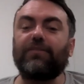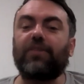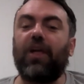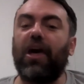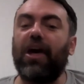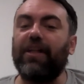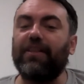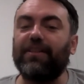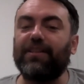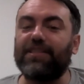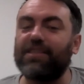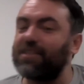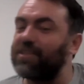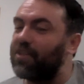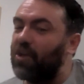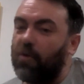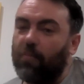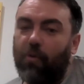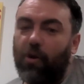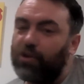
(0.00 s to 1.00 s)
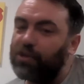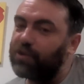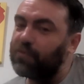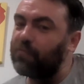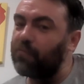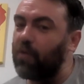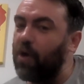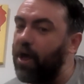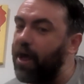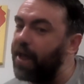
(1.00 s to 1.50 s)
and did the slow
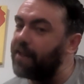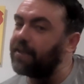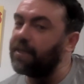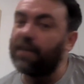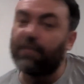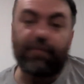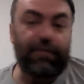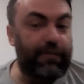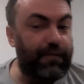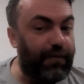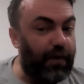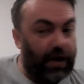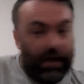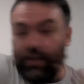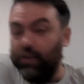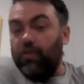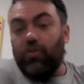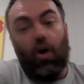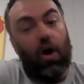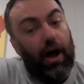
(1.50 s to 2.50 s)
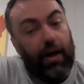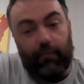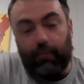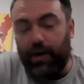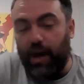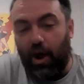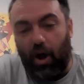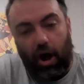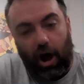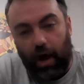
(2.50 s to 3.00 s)
motion run. And
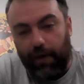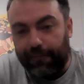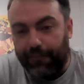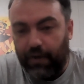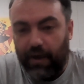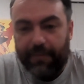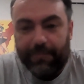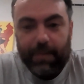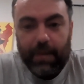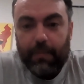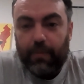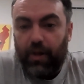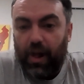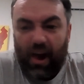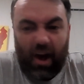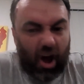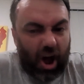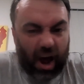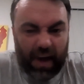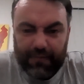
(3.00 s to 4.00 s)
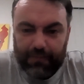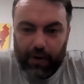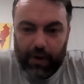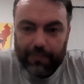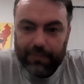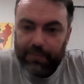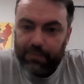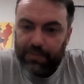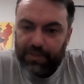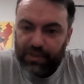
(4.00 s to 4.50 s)
when I high five people, I high
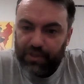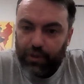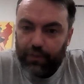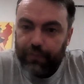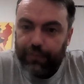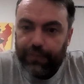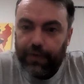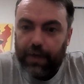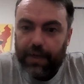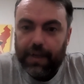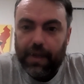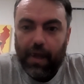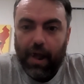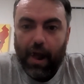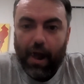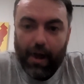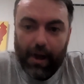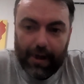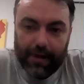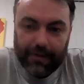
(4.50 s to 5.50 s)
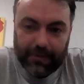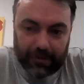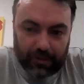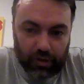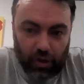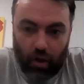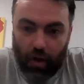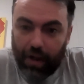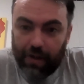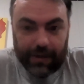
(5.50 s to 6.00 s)
fived them so fucking hard.
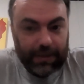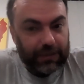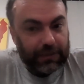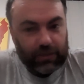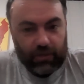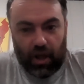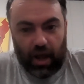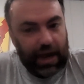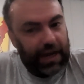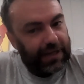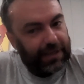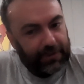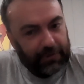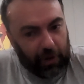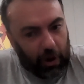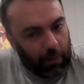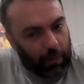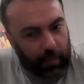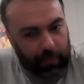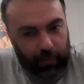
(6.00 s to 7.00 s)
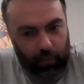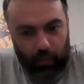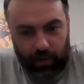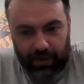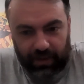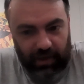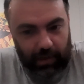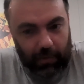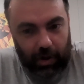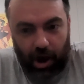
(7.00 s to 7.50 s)
Like I remember one
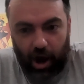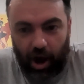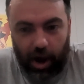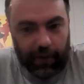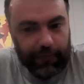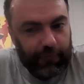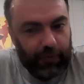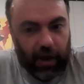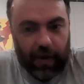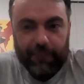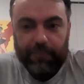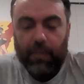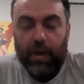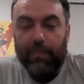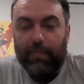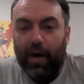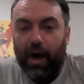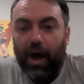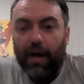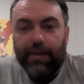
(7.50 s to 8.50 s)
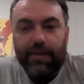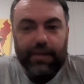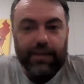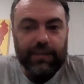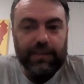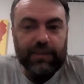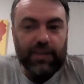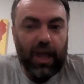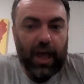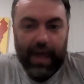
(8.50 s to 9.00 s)
time I high fived my
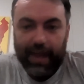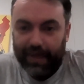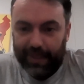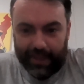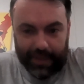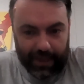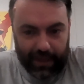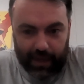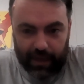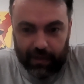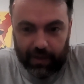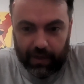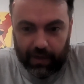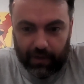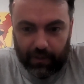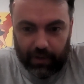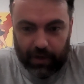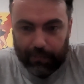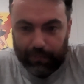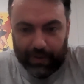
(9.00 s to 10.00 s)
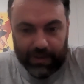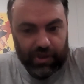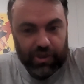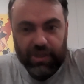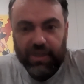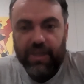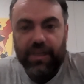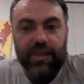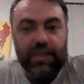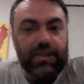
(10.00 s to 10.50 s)
partner and a bunch
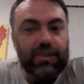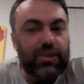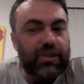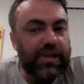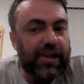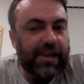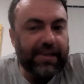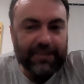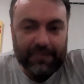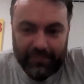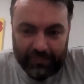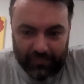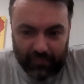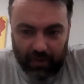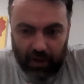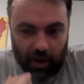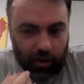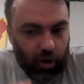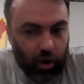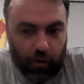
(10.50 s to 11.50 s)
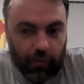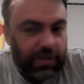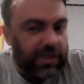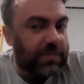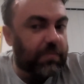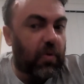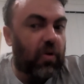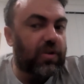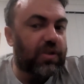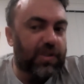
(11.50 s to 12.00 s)
of kids, and her
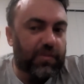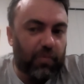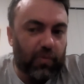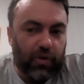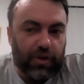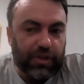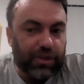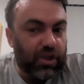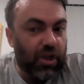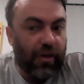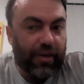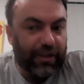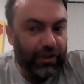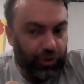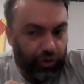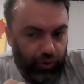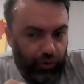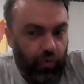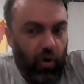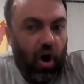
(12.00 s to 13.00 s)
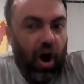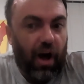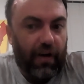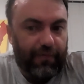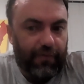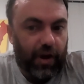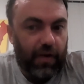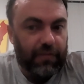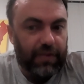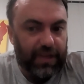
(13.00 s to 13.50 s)
response was, "Do you high
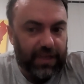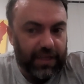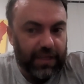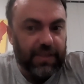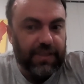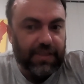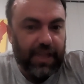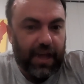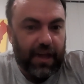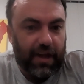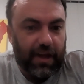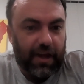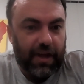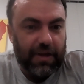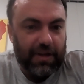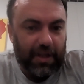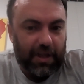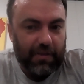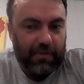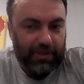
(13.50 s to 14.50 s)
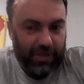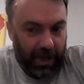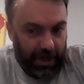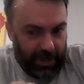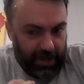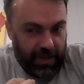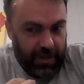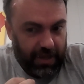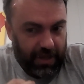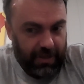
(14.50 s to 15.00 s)
five the kids that hard?" And I was
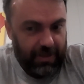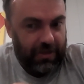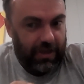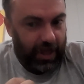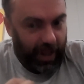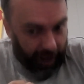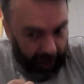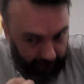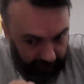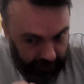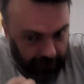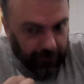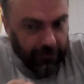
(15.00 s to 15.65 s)
like, "Yeah."